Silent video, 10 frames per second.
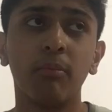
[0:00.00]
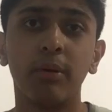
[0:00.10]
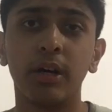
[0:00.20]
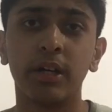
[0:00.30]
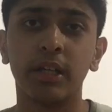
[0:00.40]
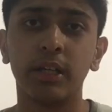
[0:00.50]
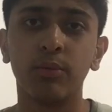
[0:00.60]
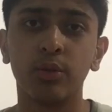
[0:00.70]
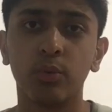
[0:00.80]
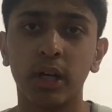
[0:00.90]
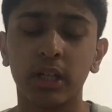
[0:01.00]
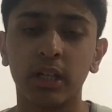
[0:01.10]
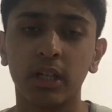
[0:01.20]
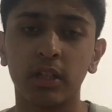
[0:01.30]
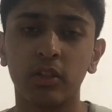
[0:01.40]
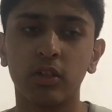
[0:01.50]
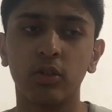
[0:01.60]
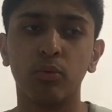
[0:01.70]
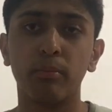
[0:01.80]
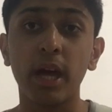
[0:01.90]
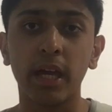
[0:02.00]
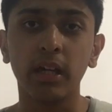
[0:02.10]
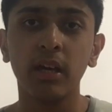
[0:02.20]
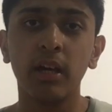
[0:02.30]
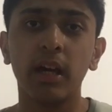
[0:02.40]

But he was working until May,